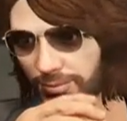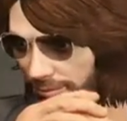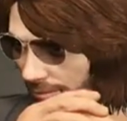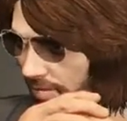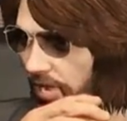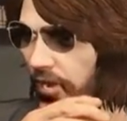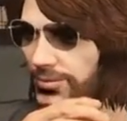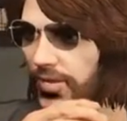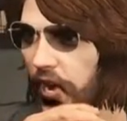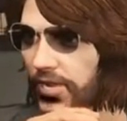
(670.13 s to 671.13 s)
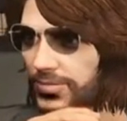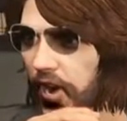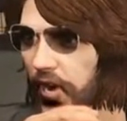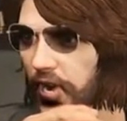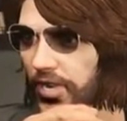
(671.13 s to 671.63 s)
Not easy,
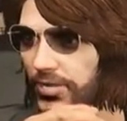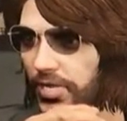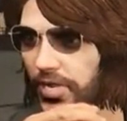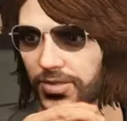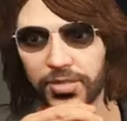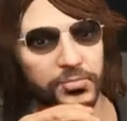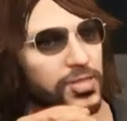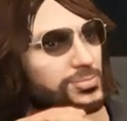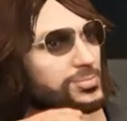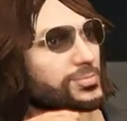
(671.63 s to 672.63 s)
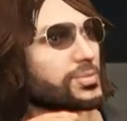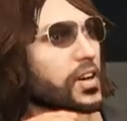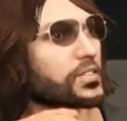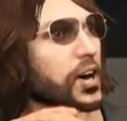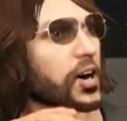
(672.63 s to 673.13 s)
but it's easier to deal with.
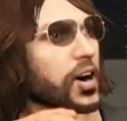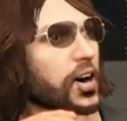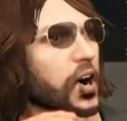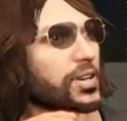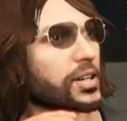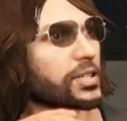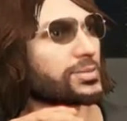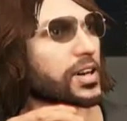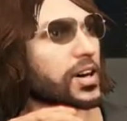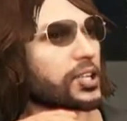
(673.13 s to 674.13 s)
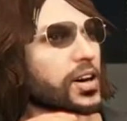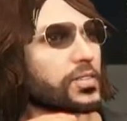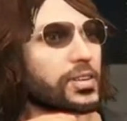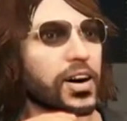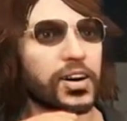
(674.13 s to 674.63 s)
But if we, I think
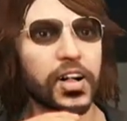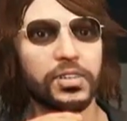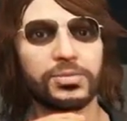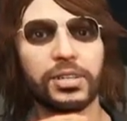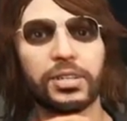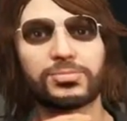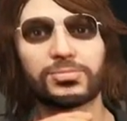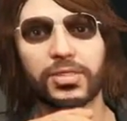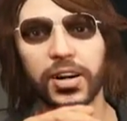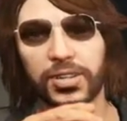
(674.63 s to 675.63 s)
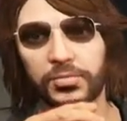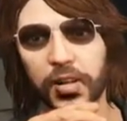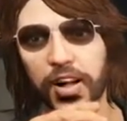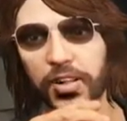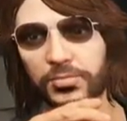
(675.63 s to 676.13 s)
as far as the
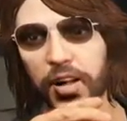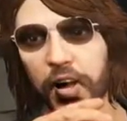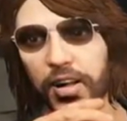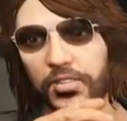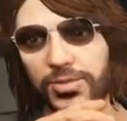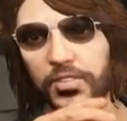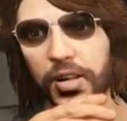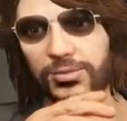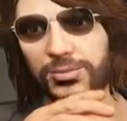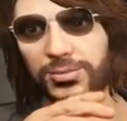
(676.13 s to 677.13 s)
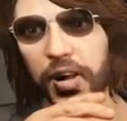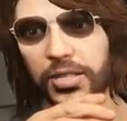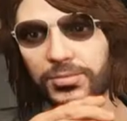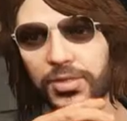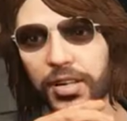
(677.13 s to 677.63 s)
regular import-export missions, I'm
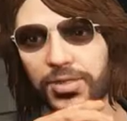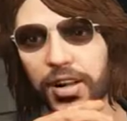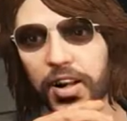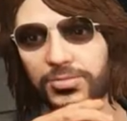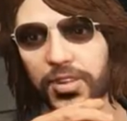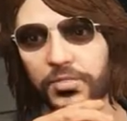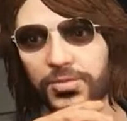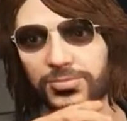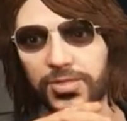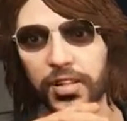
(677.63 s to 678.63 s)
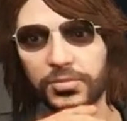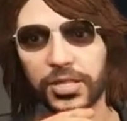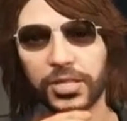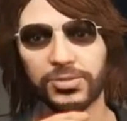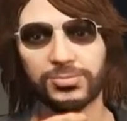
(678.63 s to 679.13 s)
pretty sure that's a dead
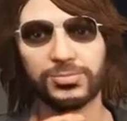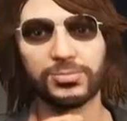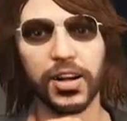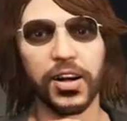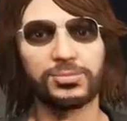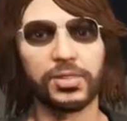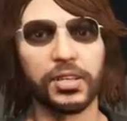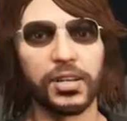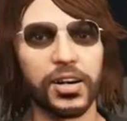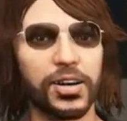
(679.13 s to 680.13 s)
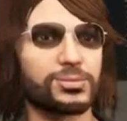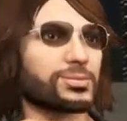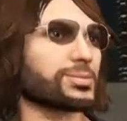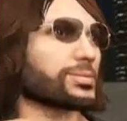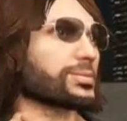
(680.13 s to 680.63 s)
duck right there. I don't see.
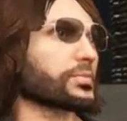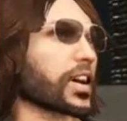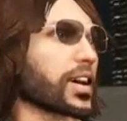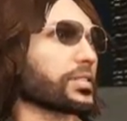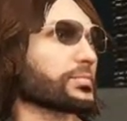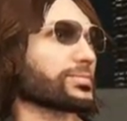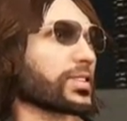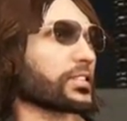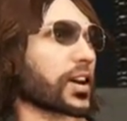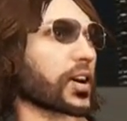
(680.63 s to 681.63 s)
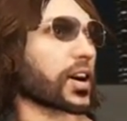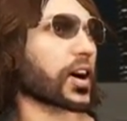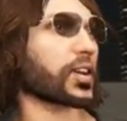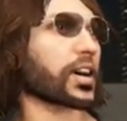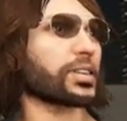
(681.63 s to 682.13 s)
There's all they
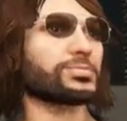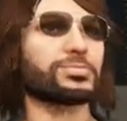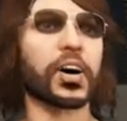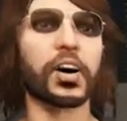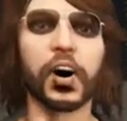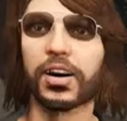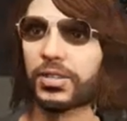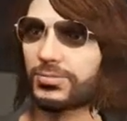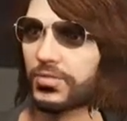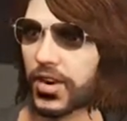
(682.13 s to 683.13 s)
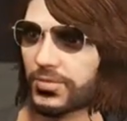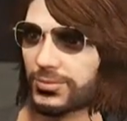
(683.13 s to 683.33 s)
are very slow, vulnerable vehicles.